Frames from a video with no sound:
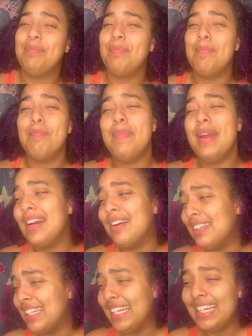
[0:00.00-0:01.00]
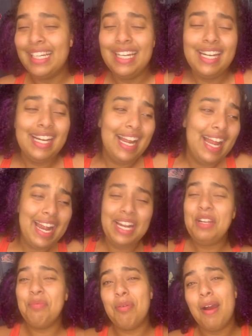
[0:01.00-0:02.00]
barely
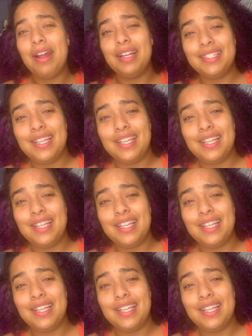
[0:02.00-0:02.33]
any products